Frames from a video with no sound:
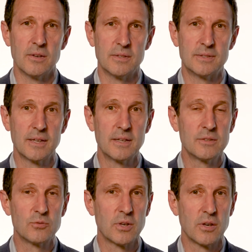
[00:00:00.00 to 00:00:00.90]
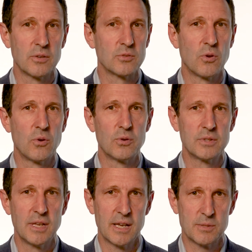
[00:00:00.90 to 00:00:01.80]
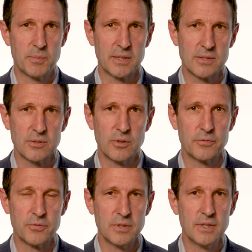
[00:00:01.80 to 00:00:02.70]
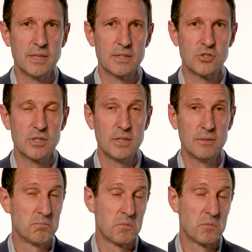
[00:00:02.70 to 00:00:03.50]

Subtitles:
take into account all the aspects of ESG,